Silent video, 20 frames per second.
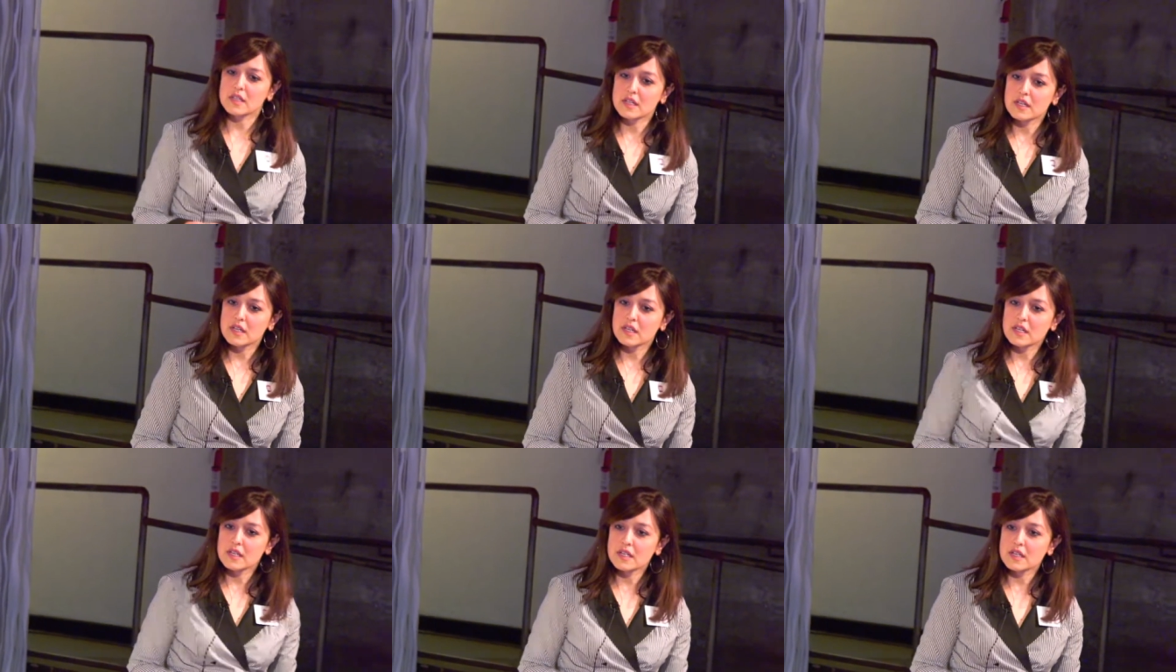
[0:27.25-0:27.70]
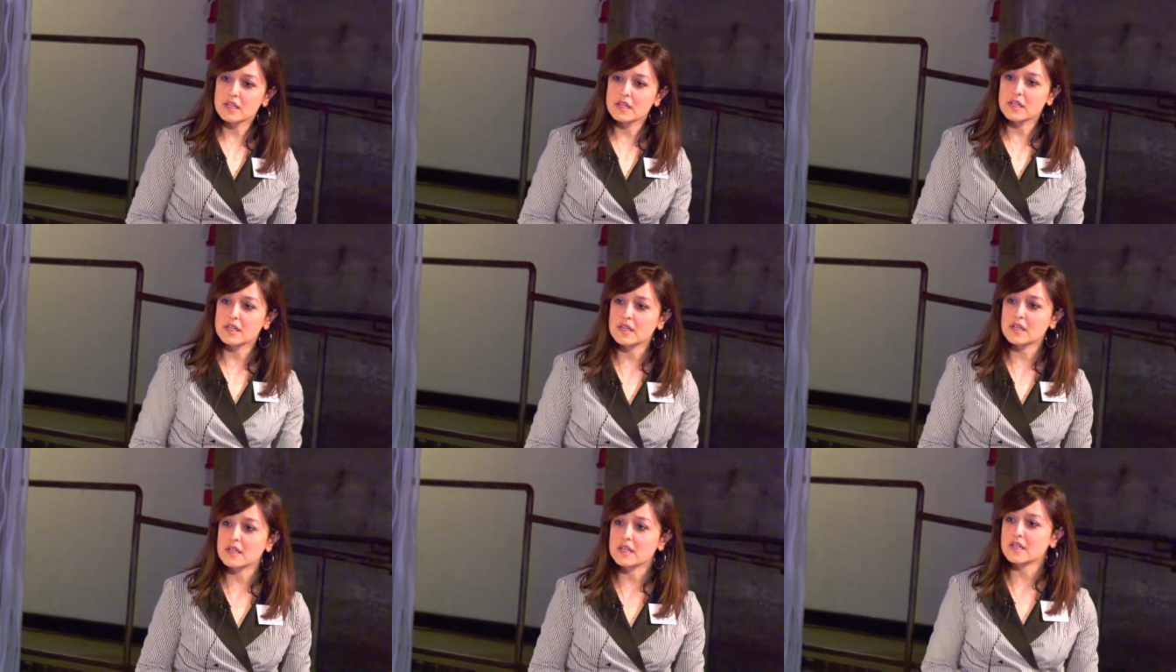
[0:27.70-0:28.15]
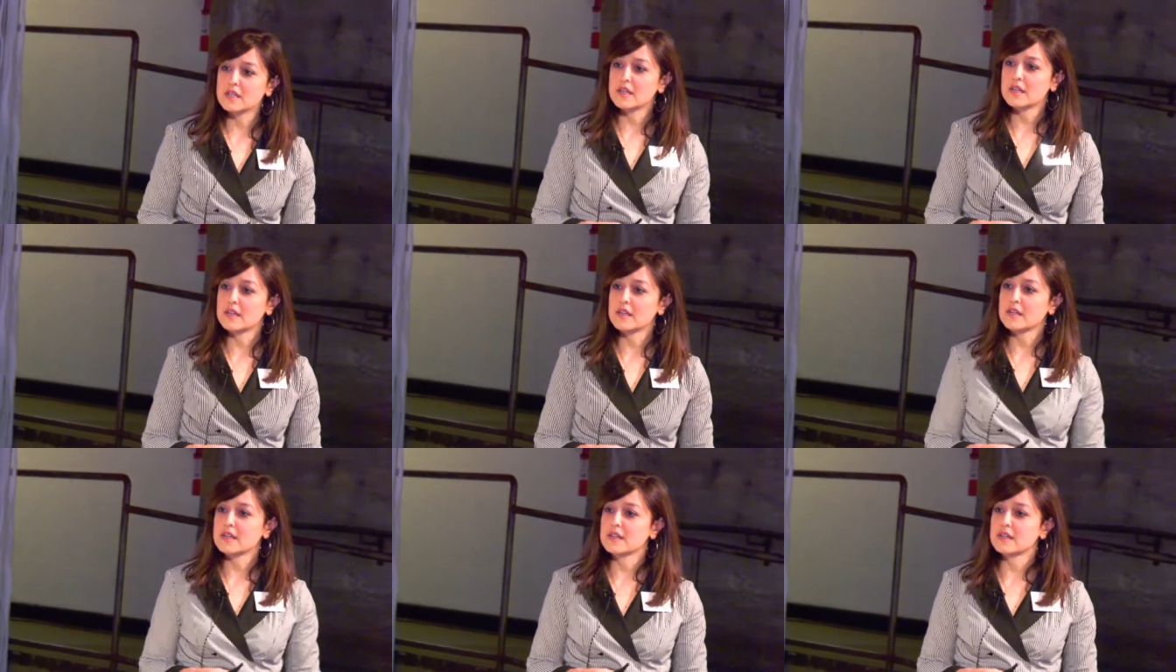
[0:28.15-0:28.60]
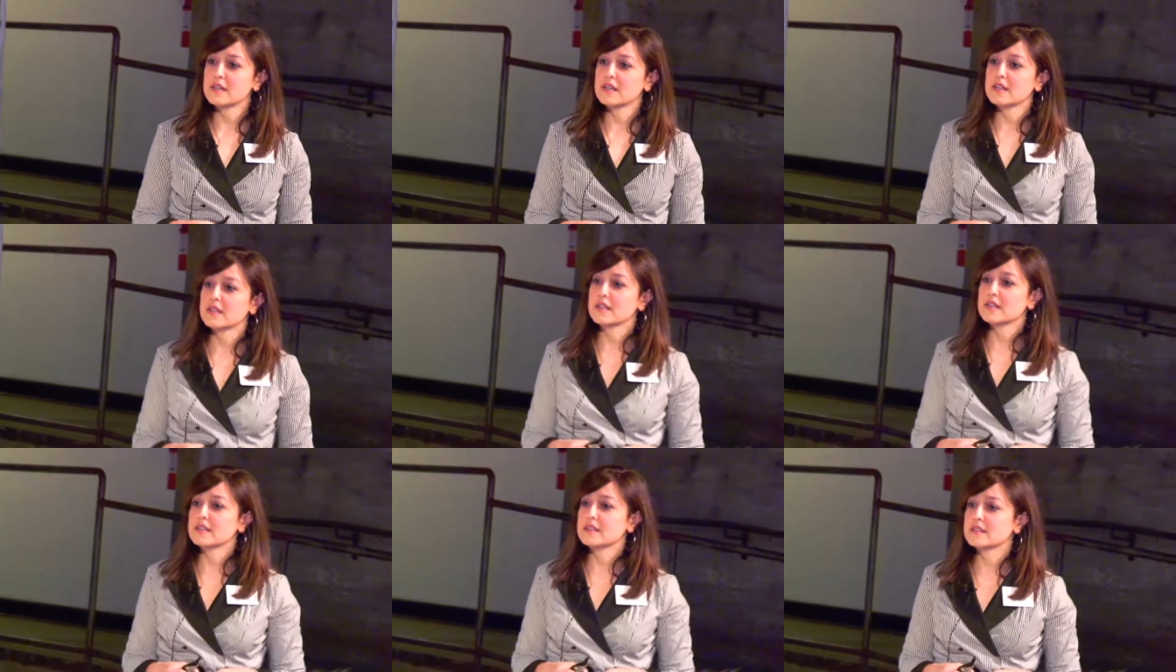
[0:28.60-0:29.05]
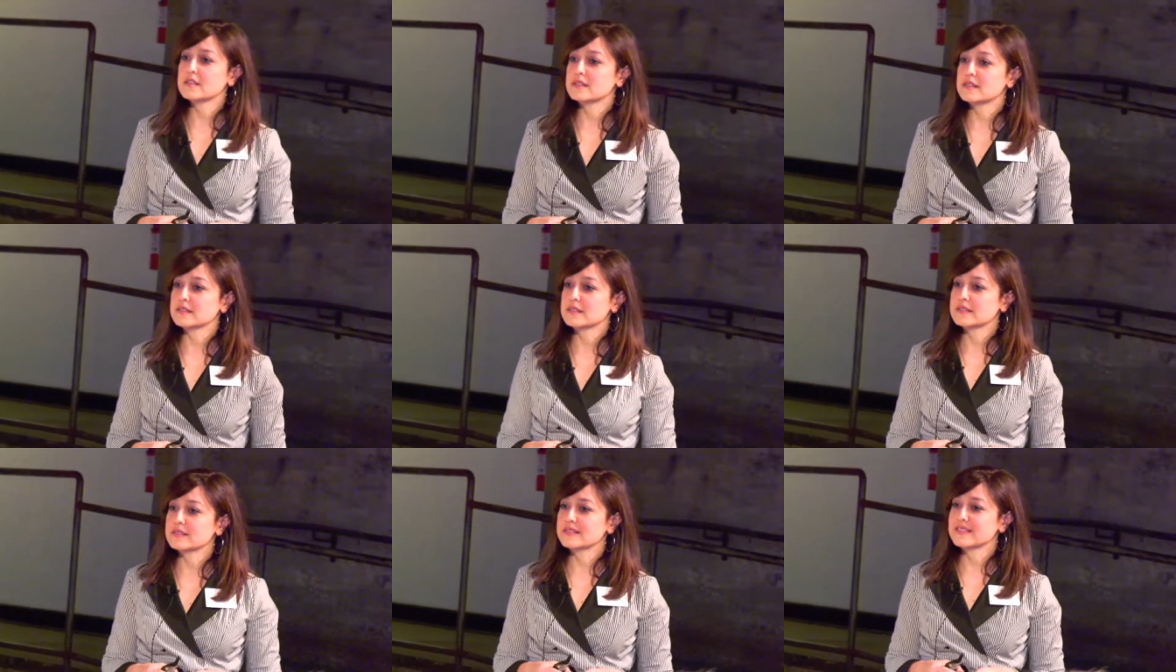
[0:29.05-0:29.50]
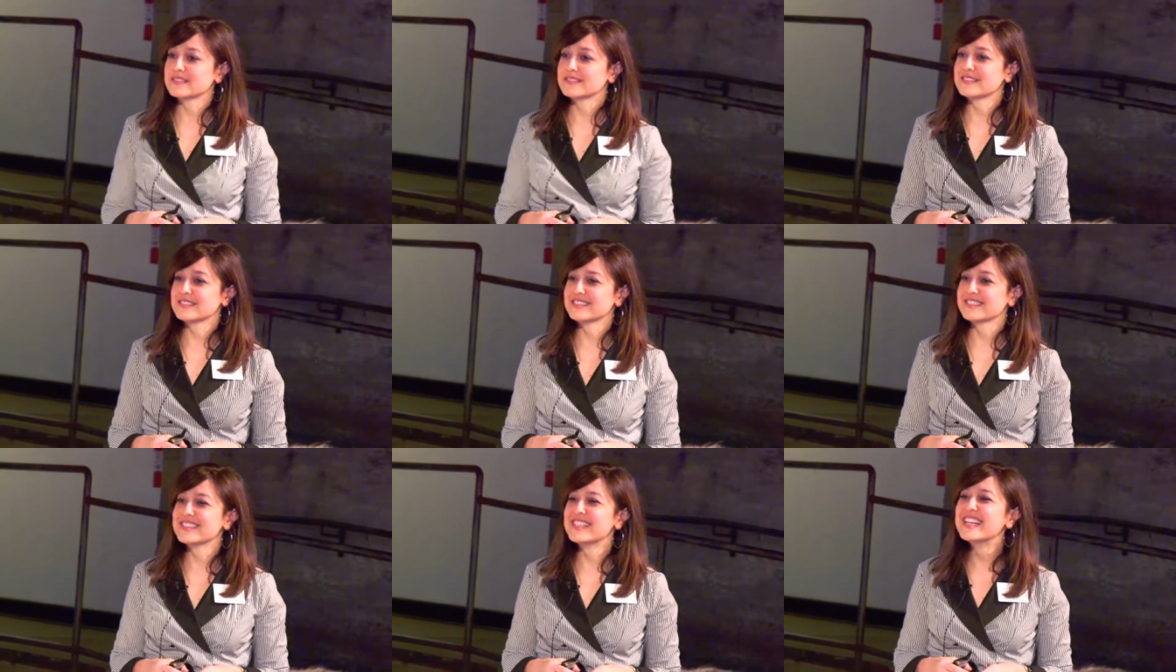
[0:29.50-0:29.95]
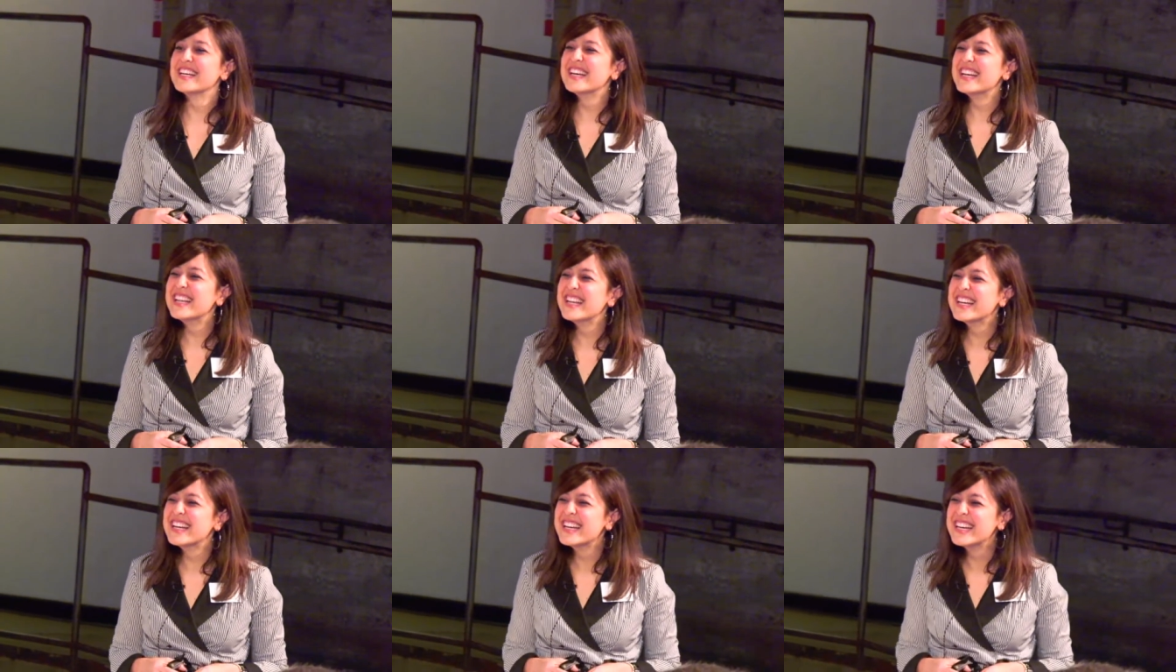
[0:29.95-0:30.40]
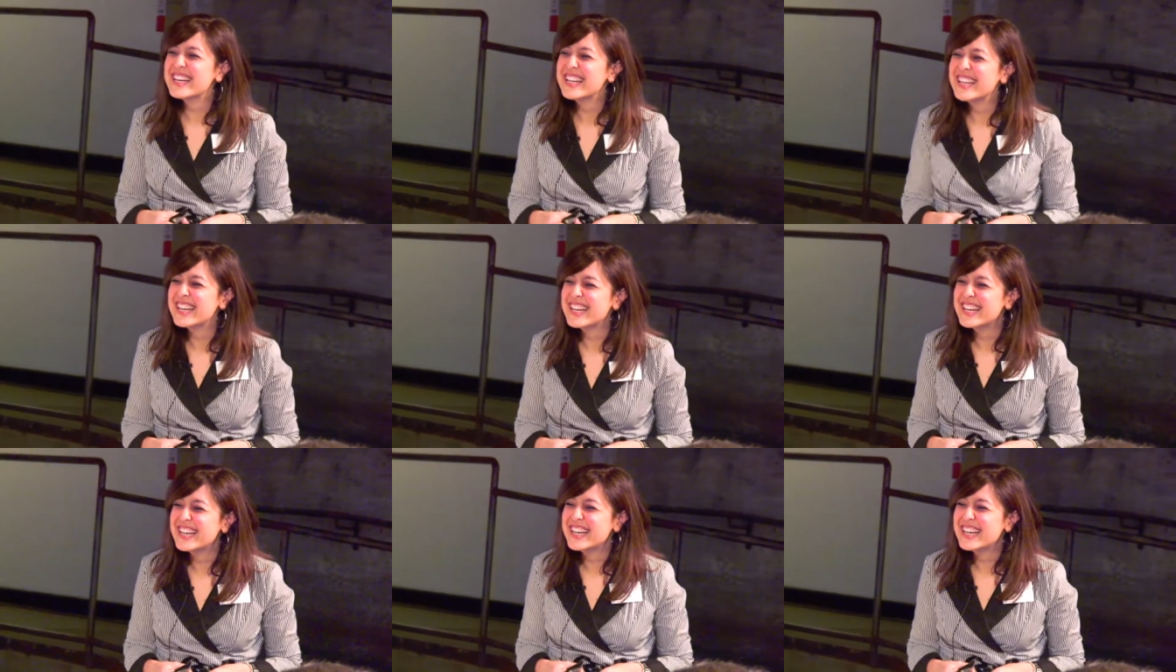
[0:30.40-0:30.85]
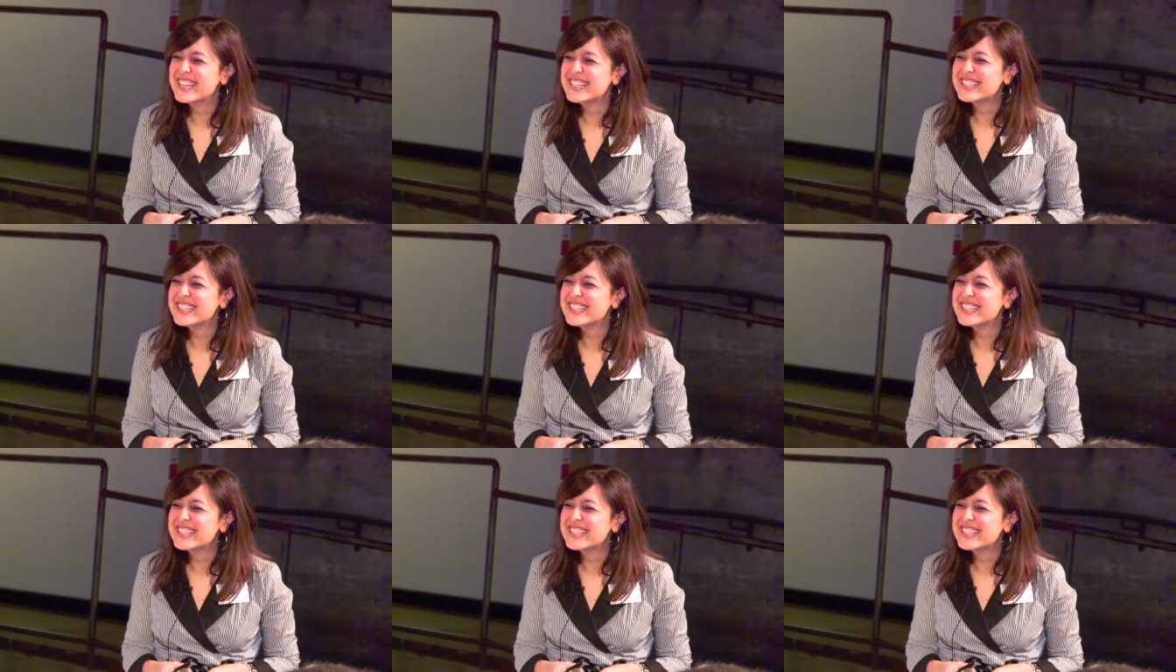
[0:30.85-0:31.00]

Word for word: Oh, I can see that. Awesome.